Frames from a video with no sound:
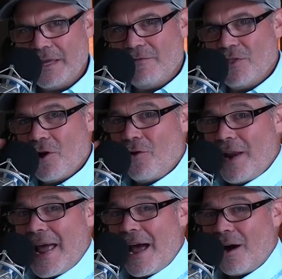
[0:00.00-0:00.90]
even though
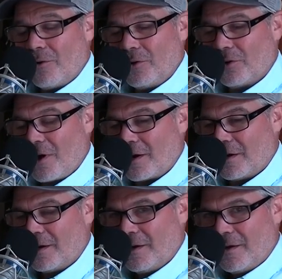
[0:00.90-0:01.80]
now you're on
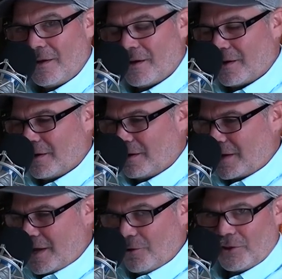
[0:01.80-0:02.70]

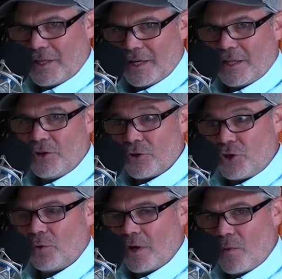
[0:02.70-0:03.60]
a health kick and you're
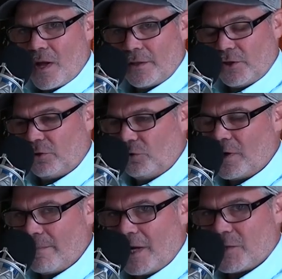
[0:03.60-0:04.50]
doing well and you're
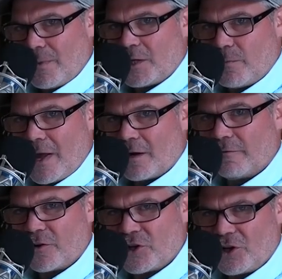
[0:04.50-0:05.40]
doing much, much better
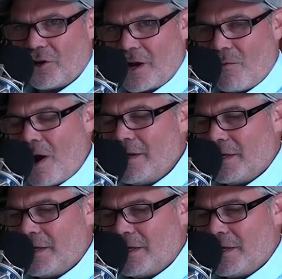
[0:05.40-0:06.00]
for sure. And I want